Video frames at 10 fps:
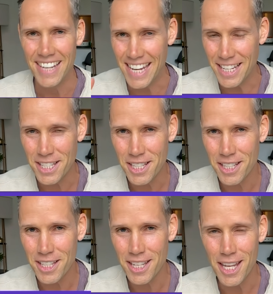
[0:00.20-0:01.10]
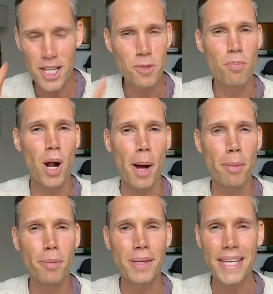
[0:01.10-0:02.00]
Insulin is
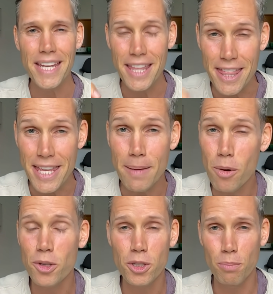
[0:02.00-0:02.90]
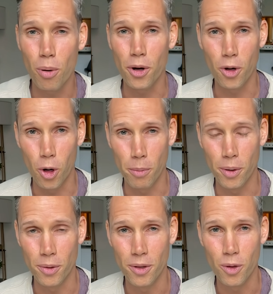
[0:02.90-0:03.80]
probably the most important
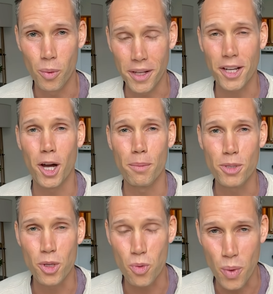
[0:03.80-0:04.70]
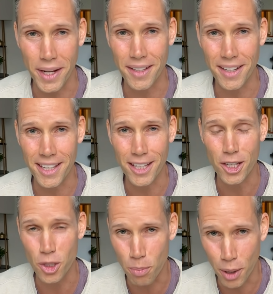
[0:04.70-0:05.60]
hormone when it comes to regulating
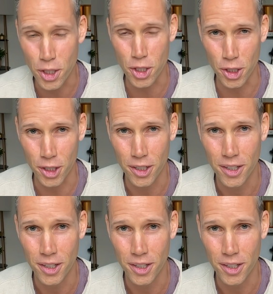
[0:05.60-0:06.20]
your blood sugar.